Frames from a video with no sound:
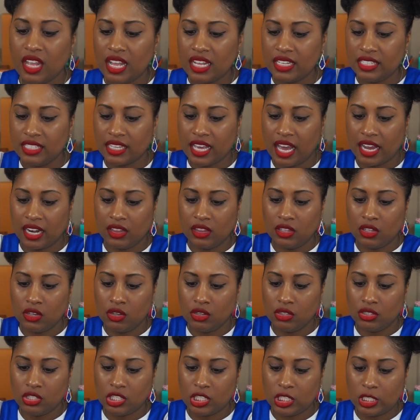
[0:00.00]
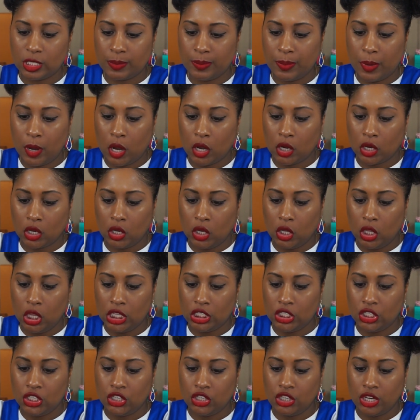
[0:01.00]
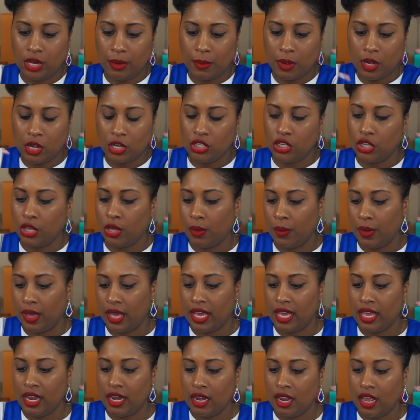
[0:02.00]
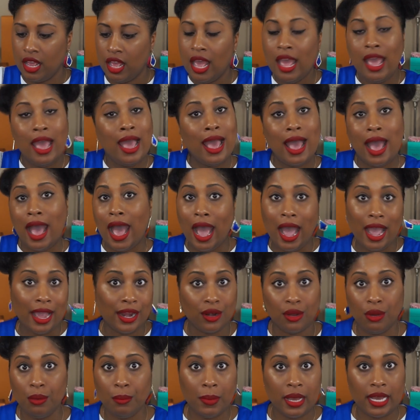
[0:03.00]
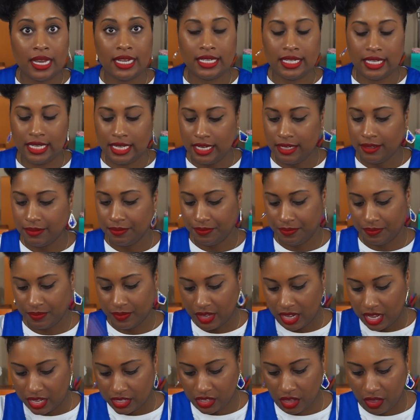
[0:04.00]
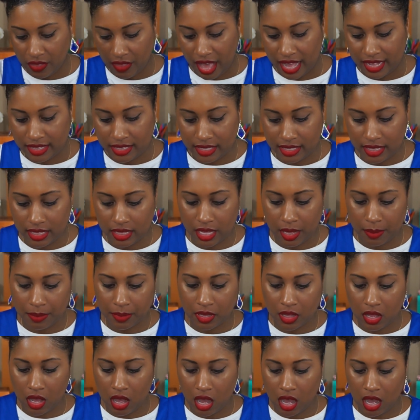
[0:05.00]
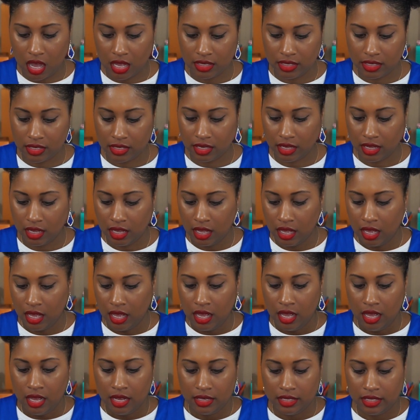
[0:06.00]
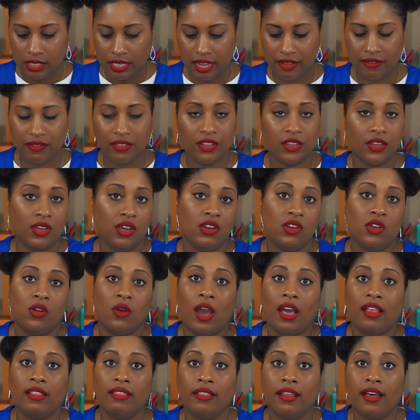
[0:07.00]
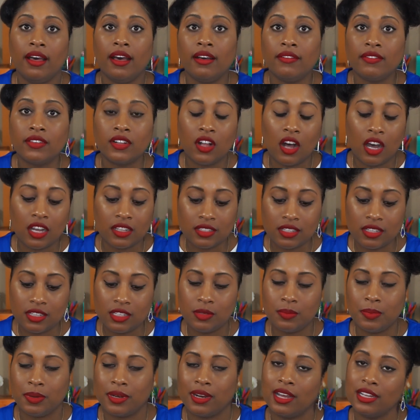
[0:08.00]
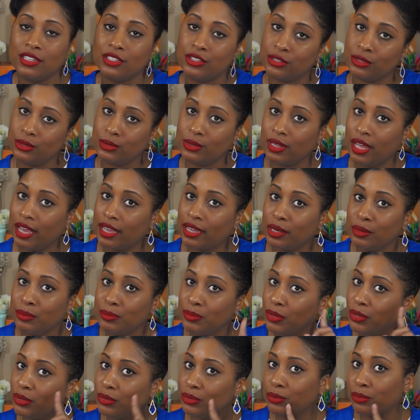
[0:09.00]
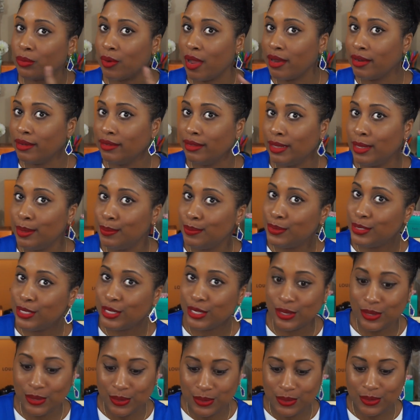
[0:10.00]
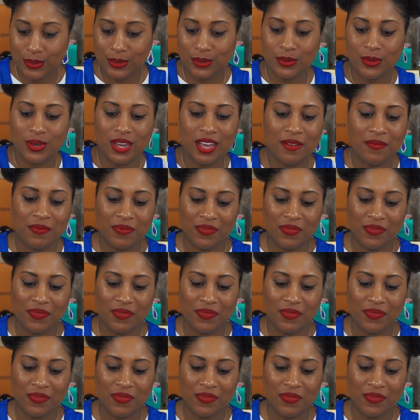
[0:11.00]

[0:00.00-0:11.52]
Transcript: It's got a little sparkle shimmer to it. I don't mind it. So that's the lip gloss. Definitely, y'all know I love glosses, but I do like a bold red lip too.